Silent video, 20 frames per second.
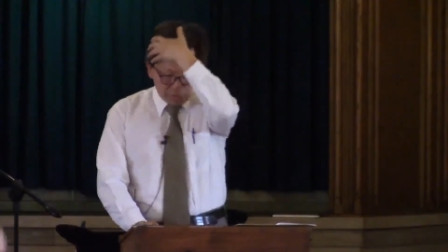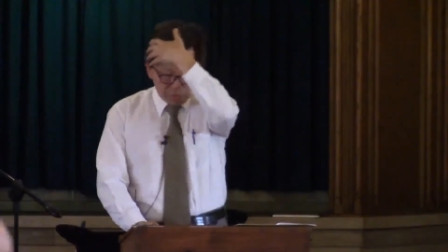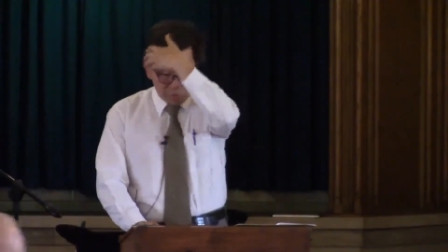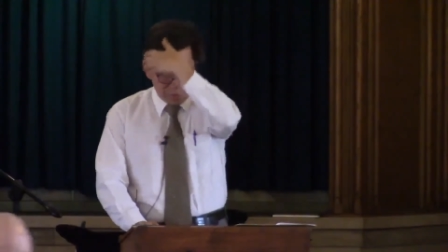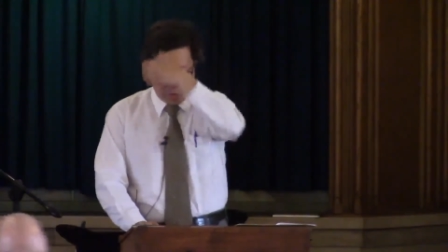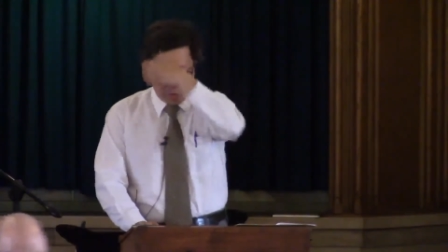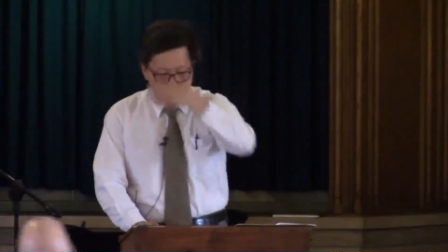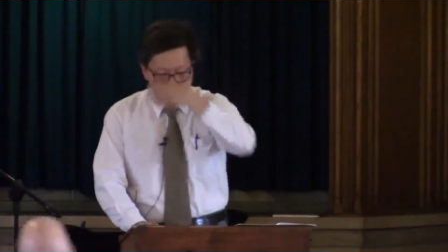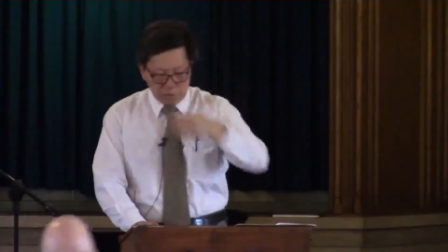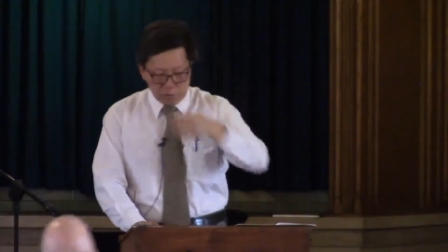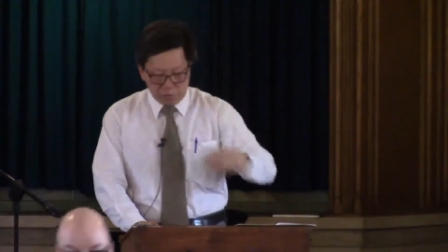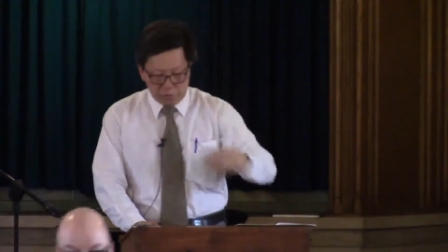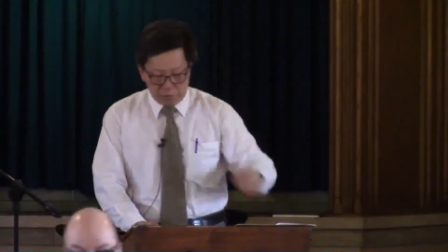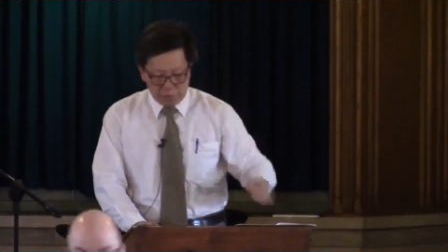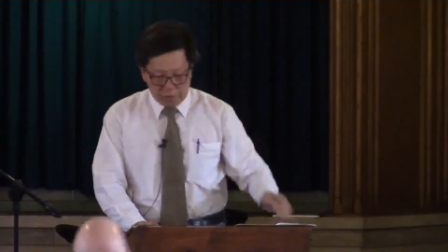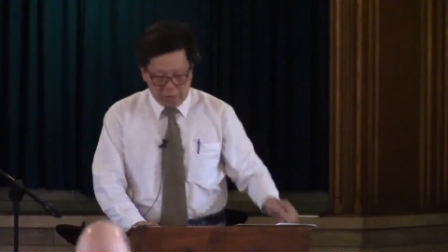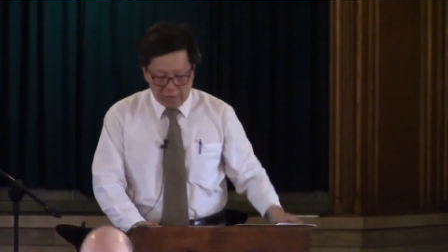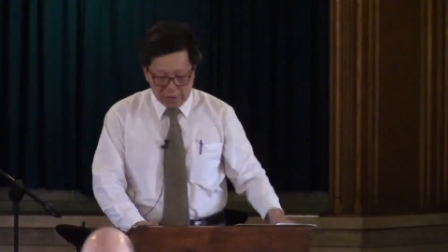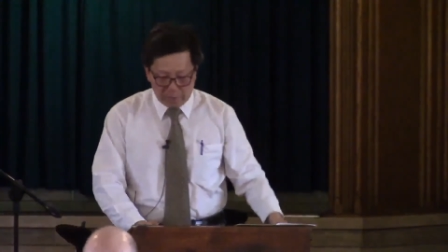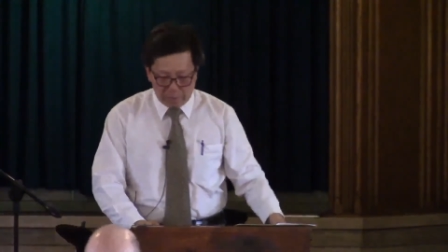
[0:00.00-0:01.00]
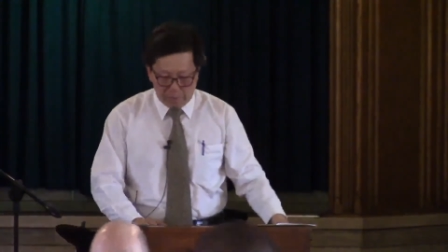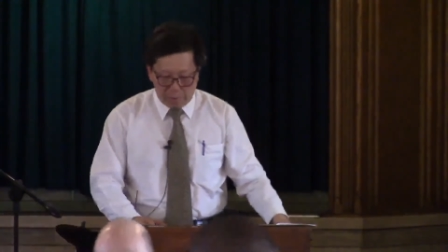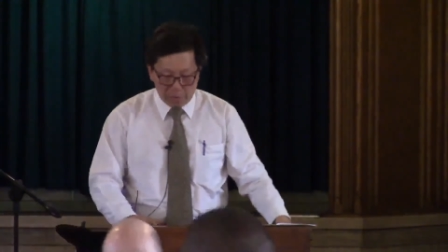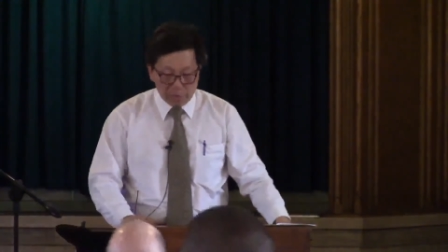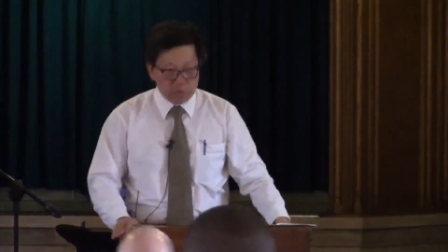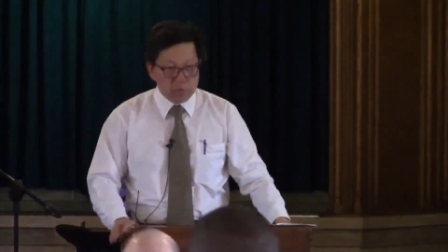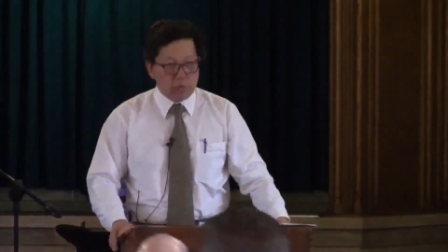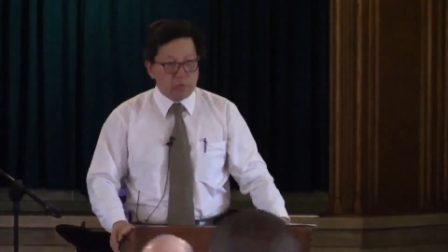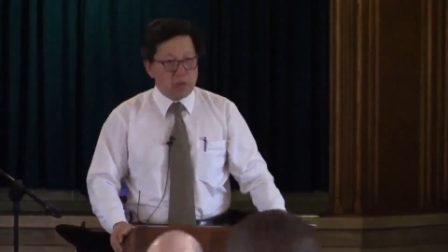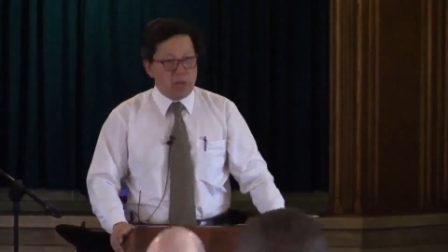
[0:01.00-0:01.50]
called the five
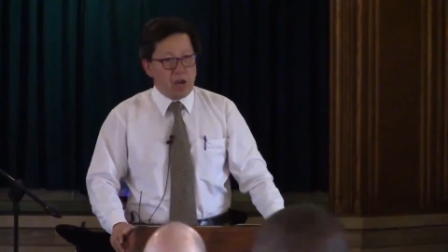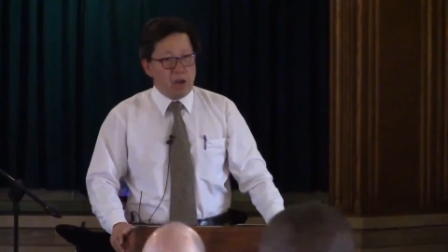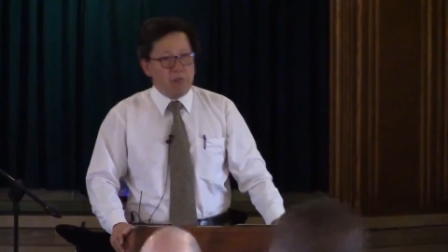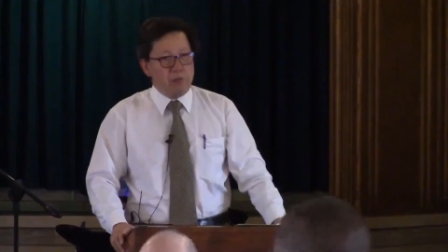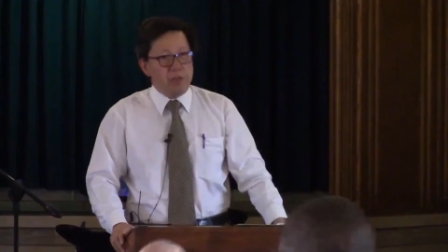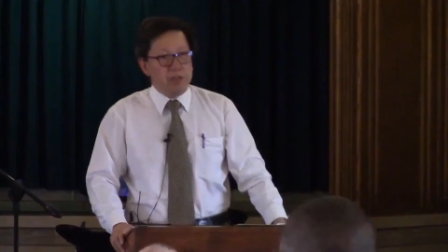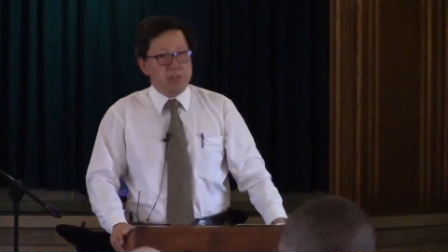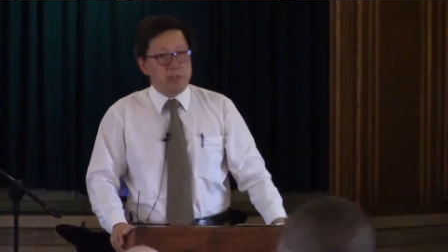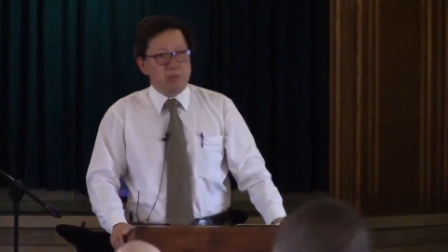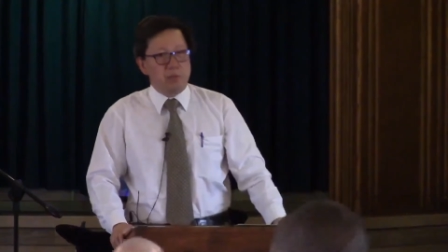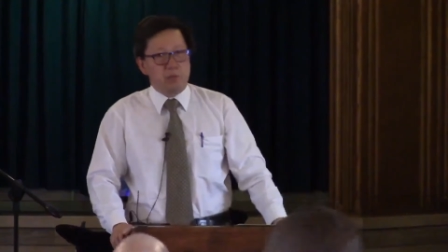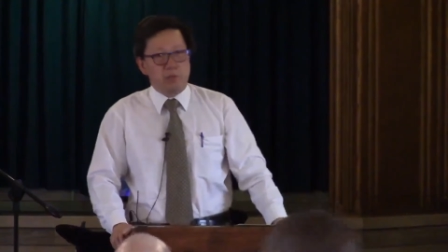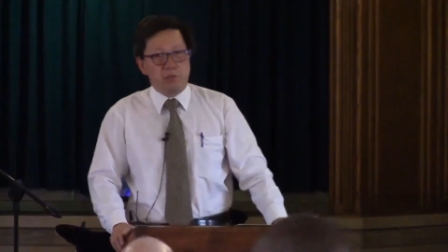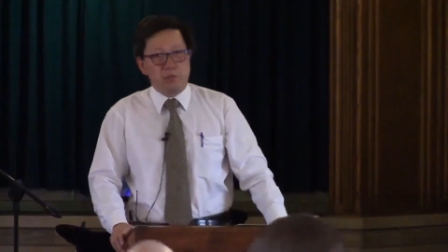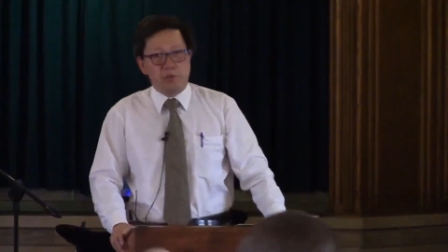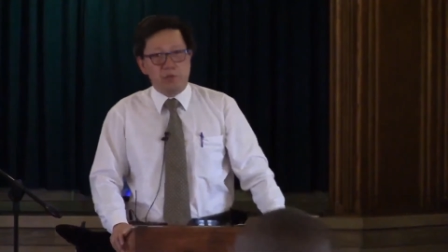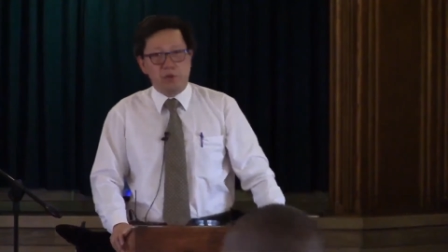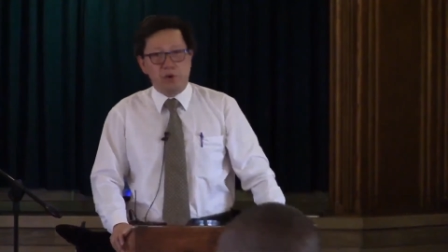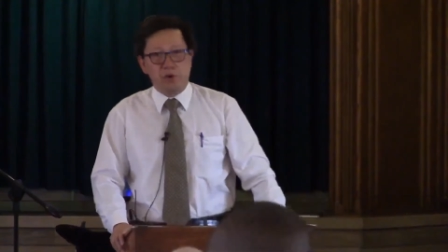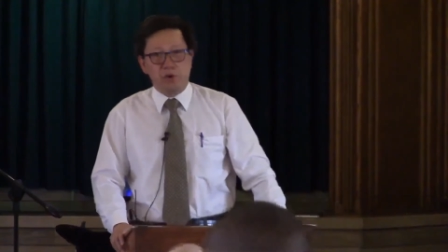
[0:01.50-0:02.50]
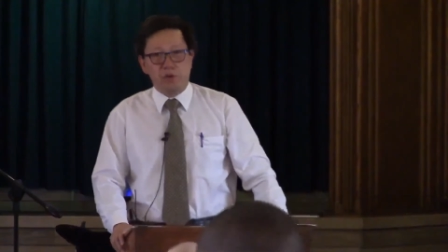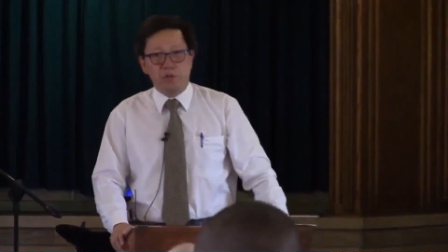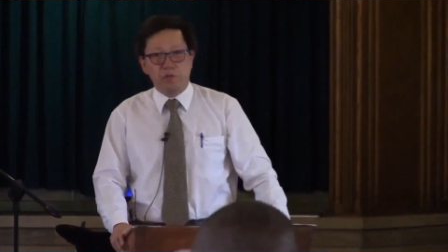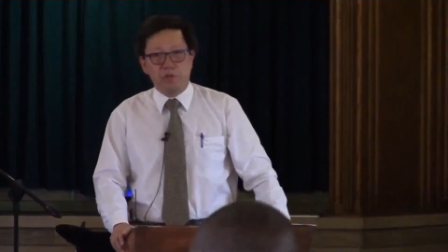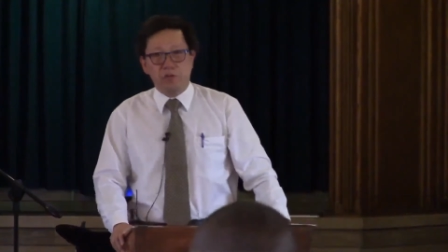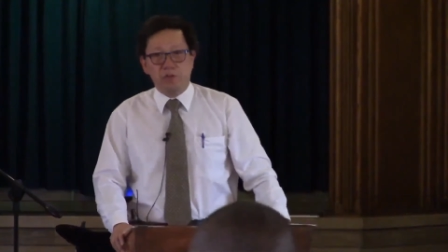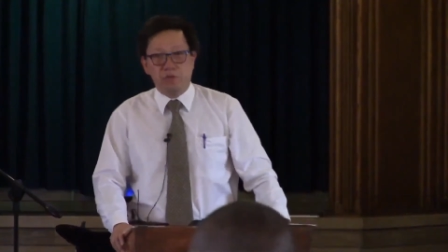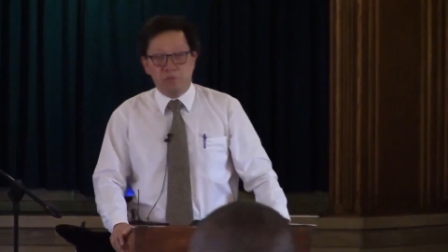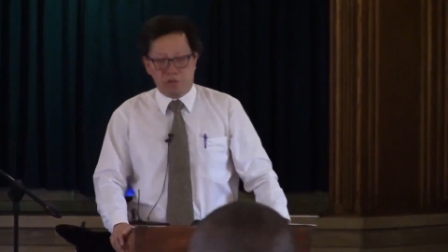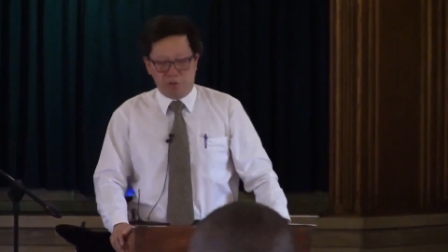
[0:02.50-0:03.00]
points of Calvinism, if you've heard of
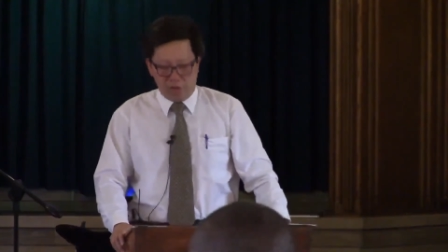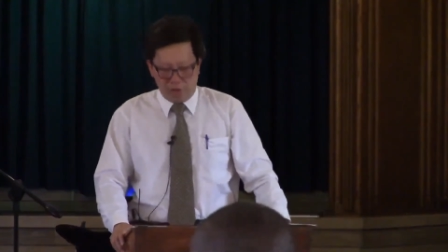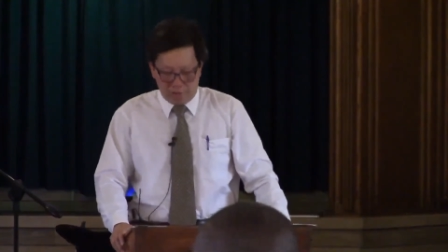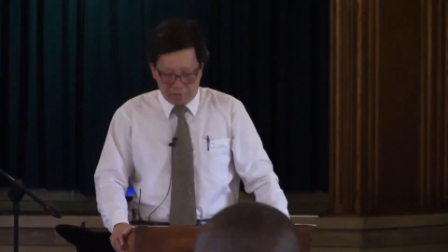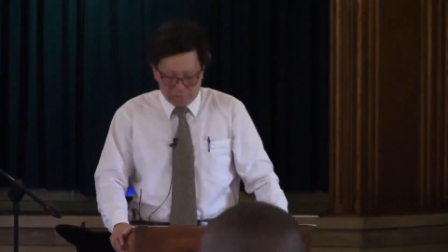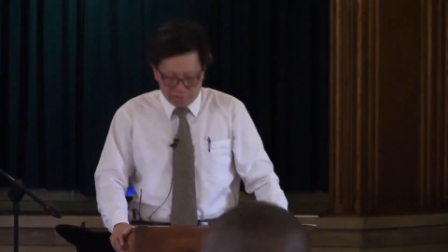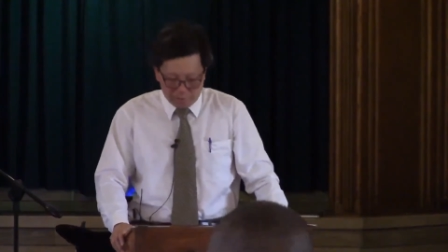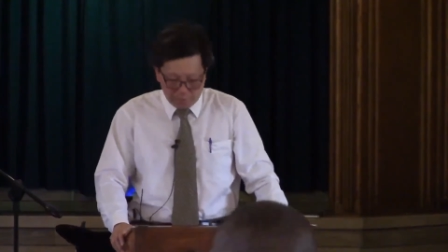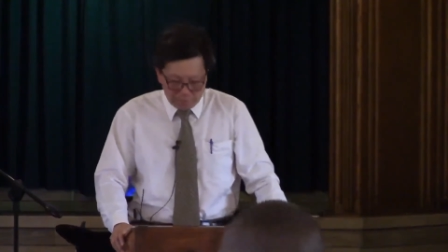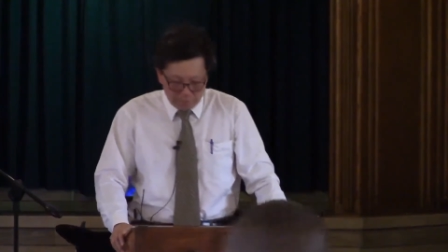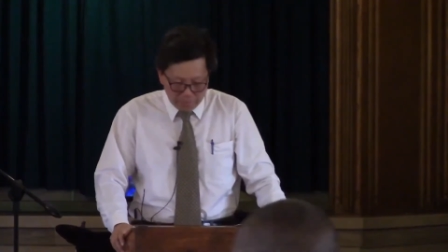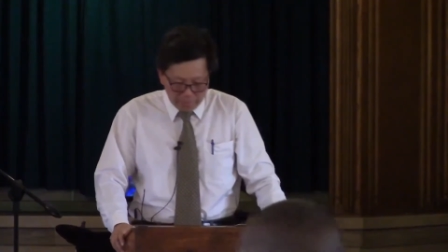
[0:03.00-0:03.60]
that phrase.